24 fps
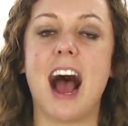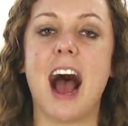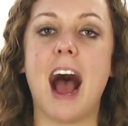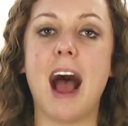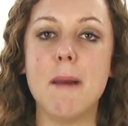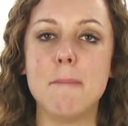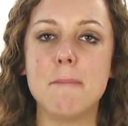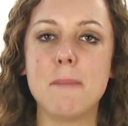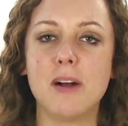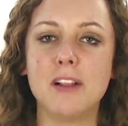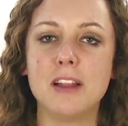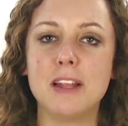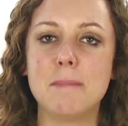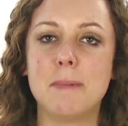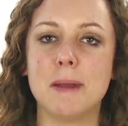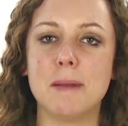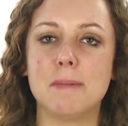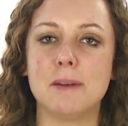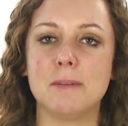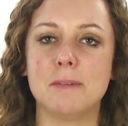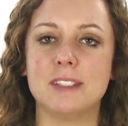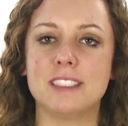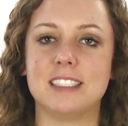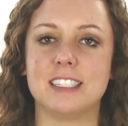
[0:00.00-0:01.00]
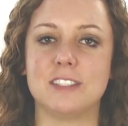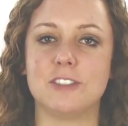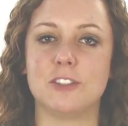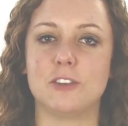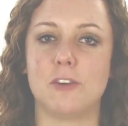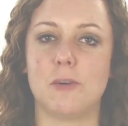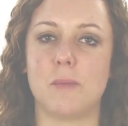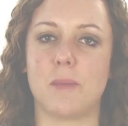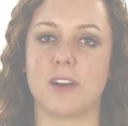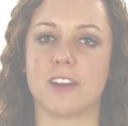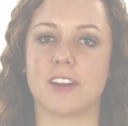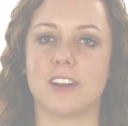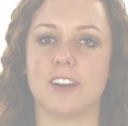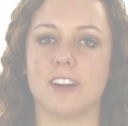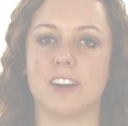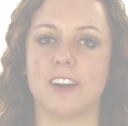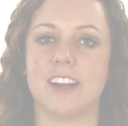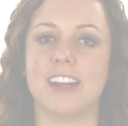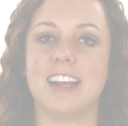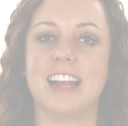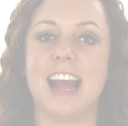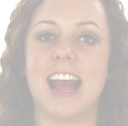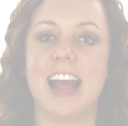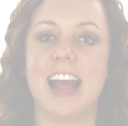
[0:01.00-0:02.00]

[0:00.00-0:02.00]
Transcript: I'm Molly Pittman with Digital Marketer,